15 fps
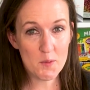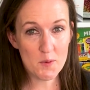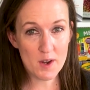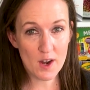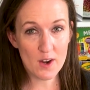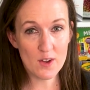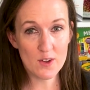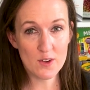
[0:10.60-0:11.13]
we
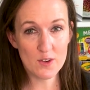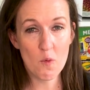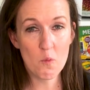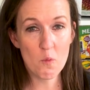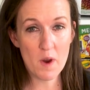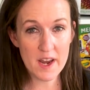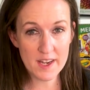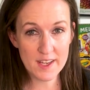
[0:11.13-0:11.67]
are
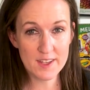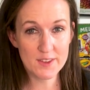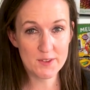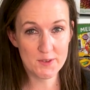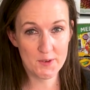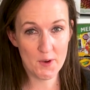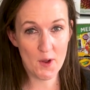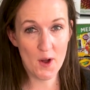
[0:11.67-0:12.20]
wading
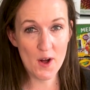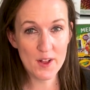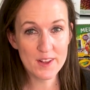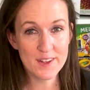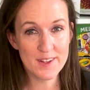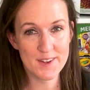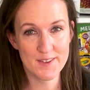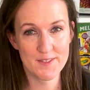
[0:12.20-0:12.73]
through all
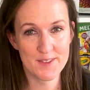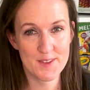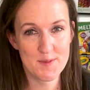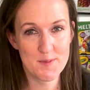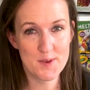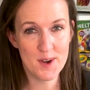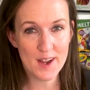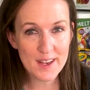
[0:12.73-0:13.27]
of the
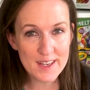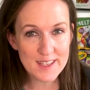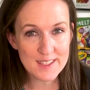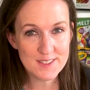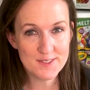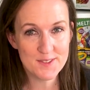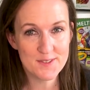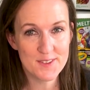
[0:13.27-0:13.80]

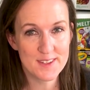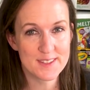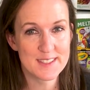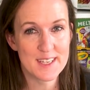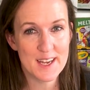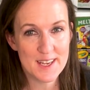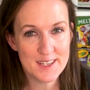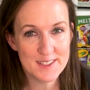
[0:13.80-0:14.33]
products from a
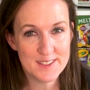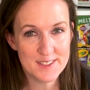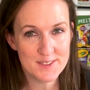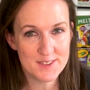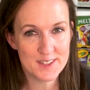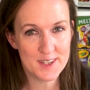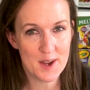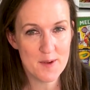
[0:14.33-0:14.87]
ton of
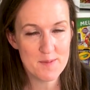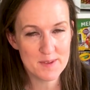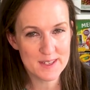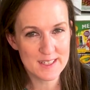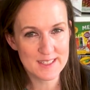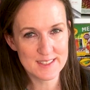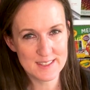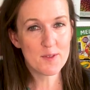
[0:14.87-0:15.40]
different
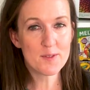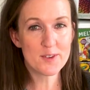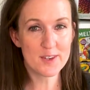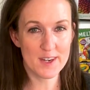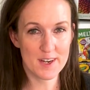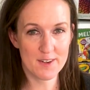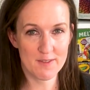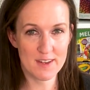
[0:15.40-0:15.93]
companies from
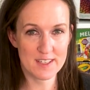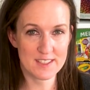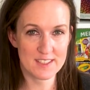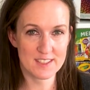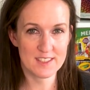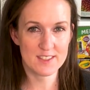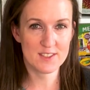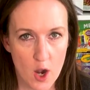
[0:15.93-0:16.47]
Creativation,
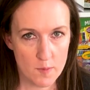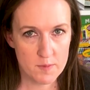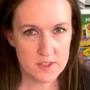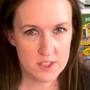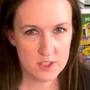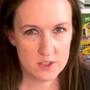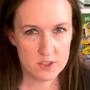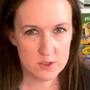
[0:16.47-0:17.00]
Art
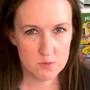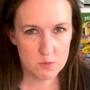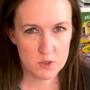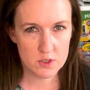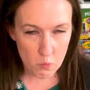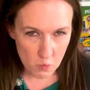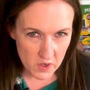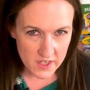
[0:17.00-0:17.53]
Materials
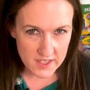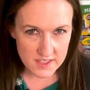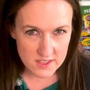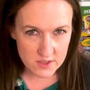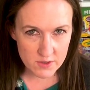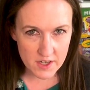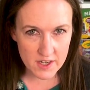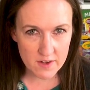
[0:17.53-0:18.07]
World. What is
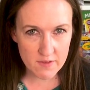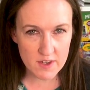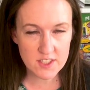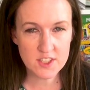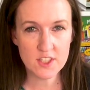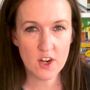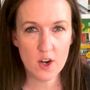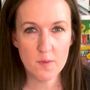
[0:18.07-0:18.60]

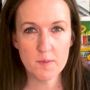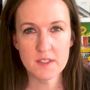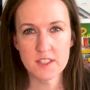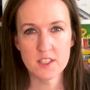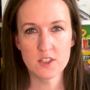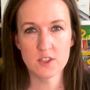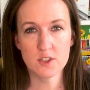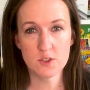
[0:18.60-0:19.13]
Creativation, Art
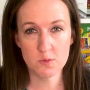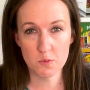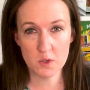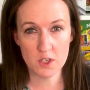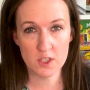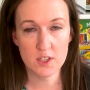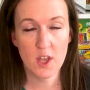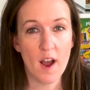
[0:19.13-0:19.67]
Materials
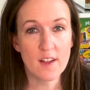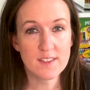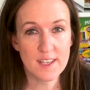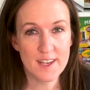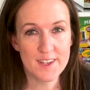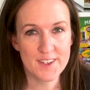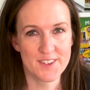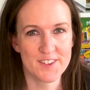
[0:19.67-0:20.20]
World? I'll
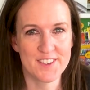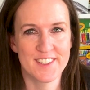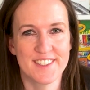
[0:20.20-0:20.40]
tell you.